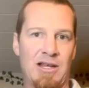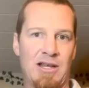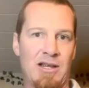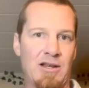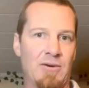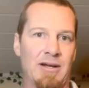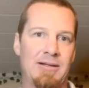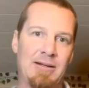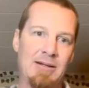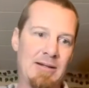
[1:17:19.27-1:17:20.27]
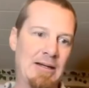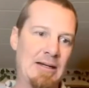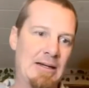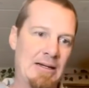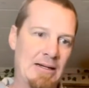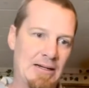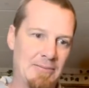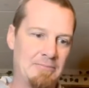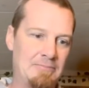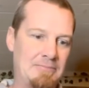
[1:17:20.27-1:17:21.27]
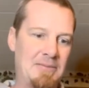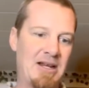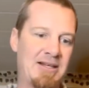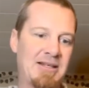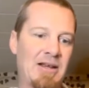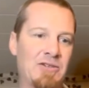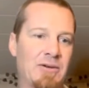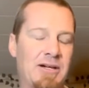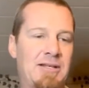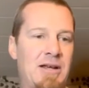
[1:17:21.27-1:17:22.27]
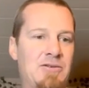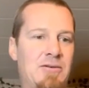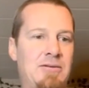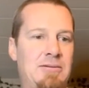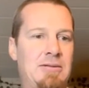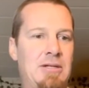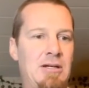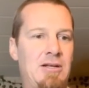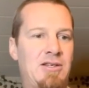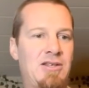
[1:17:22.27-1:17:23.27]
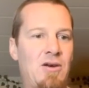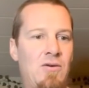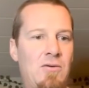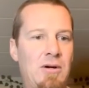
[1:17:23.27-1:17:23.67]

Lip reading: Unit, et cetera, et cetera. So,